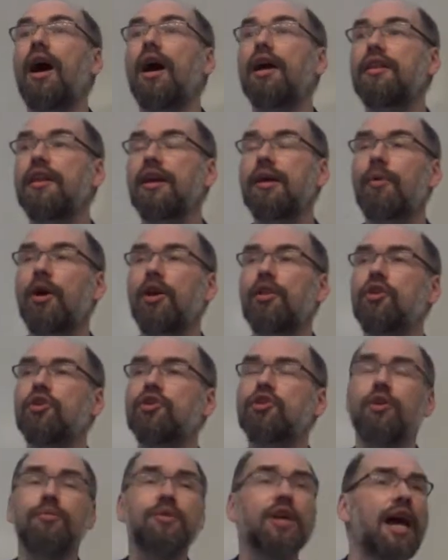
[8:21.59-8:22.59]
Think about it in
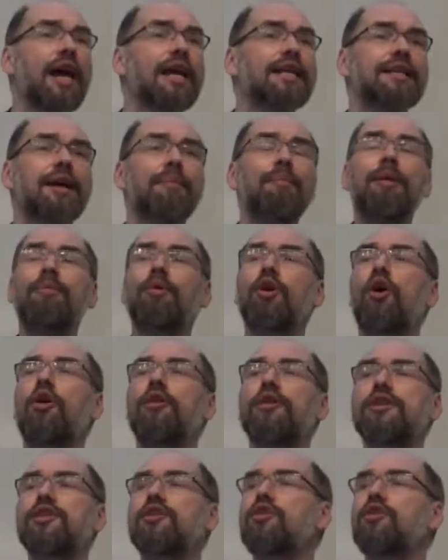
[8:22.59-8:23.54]
those terms. Some people call this